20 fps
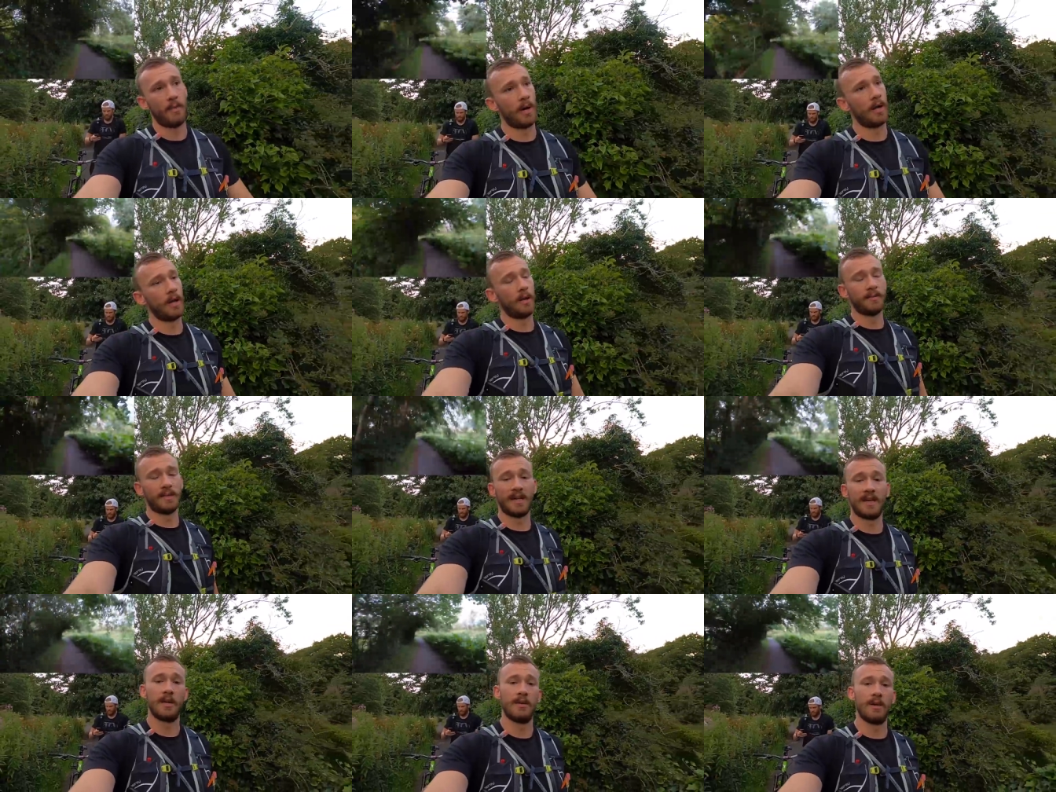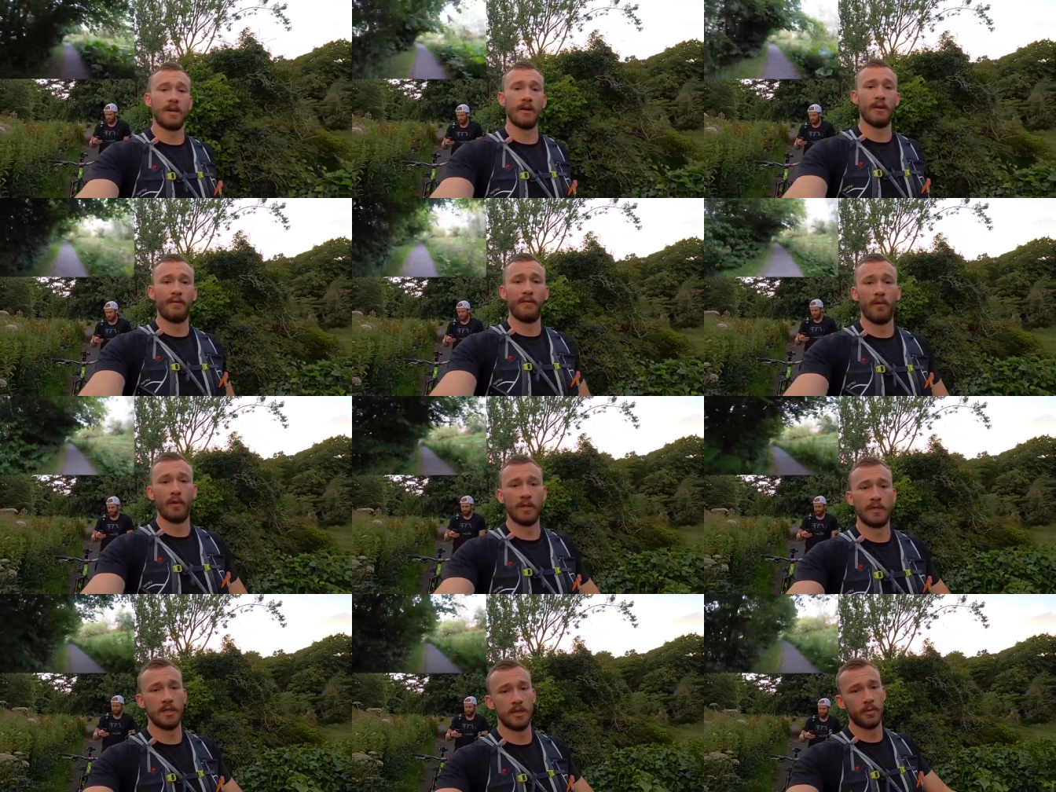But I'll update you nearer
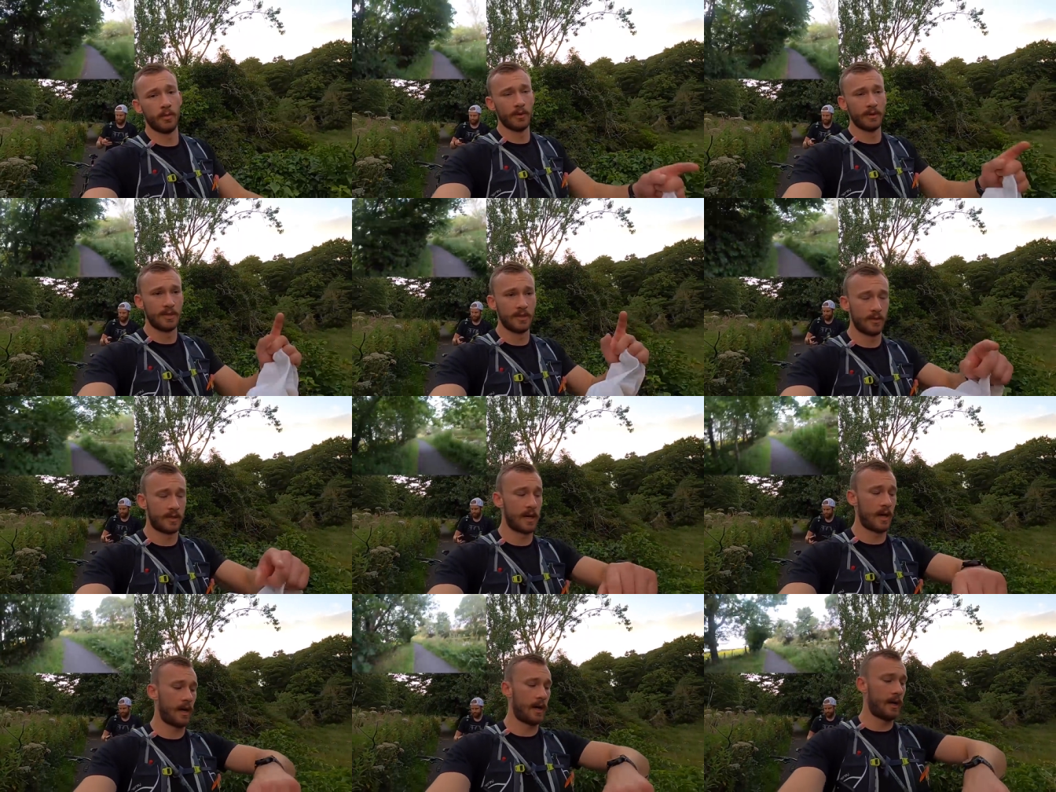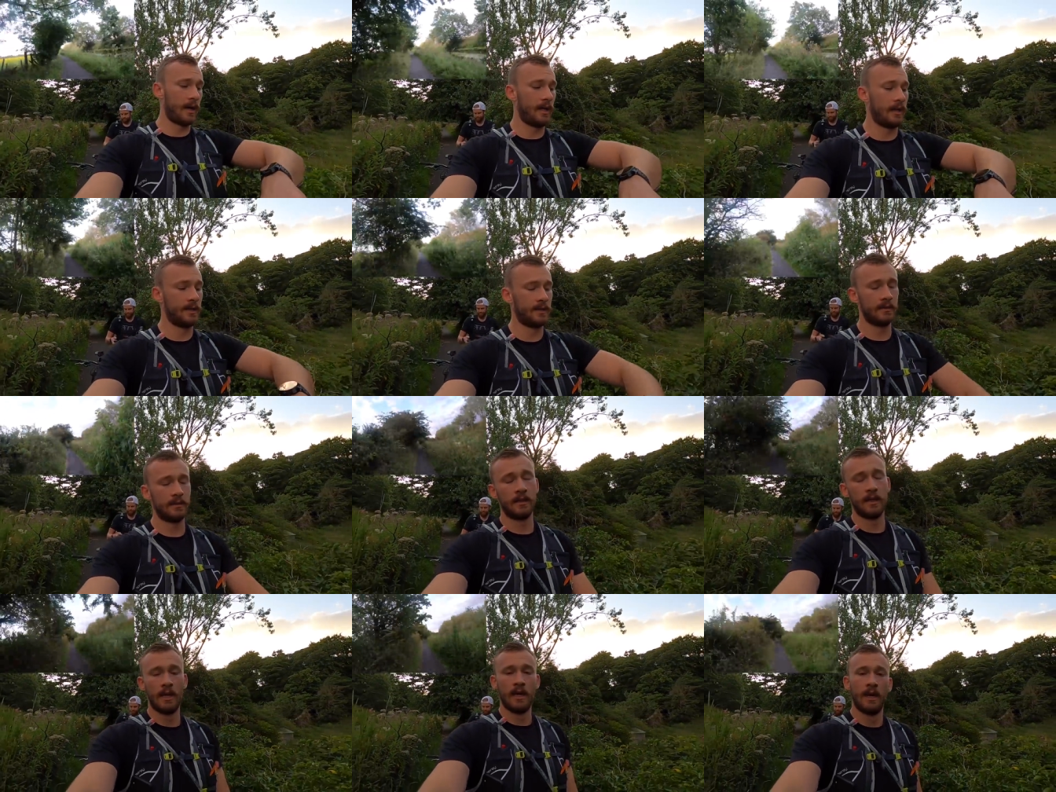42.2k, a
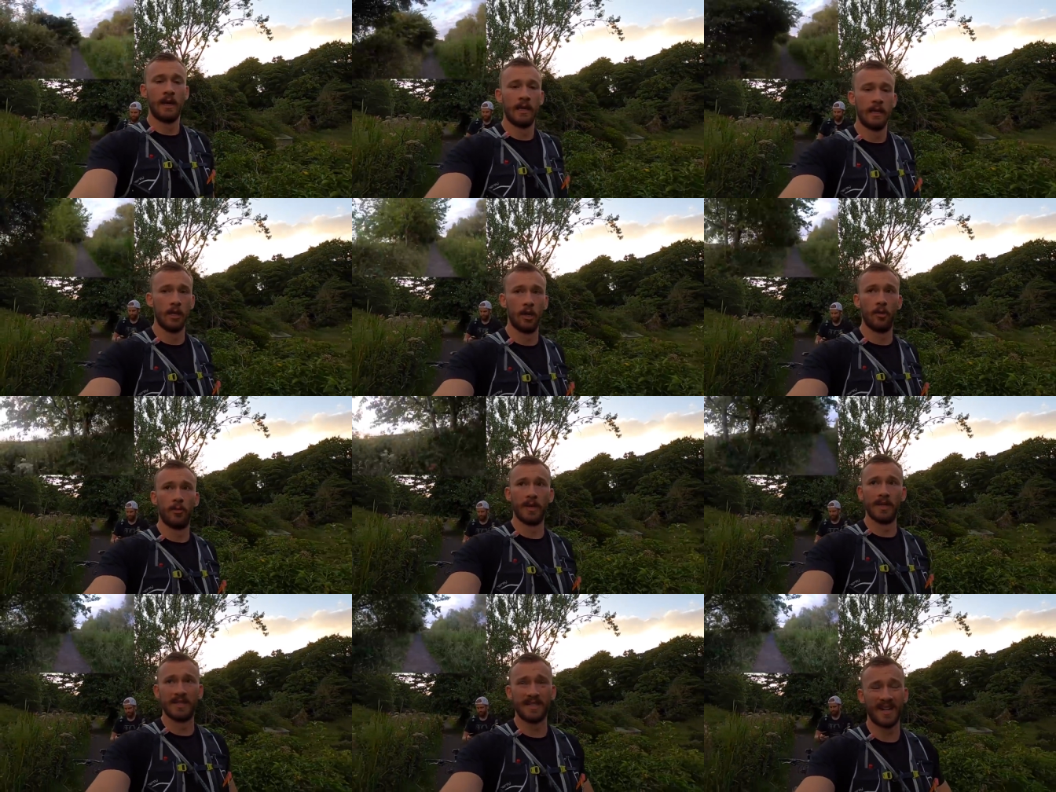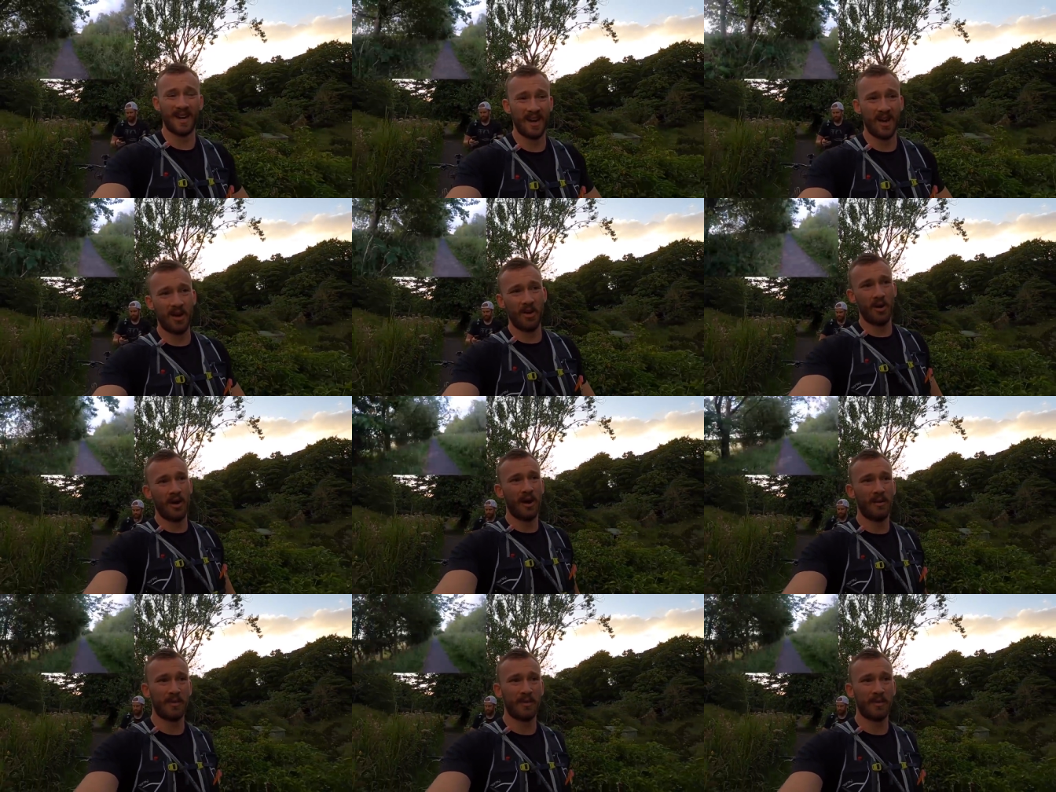little bit to go.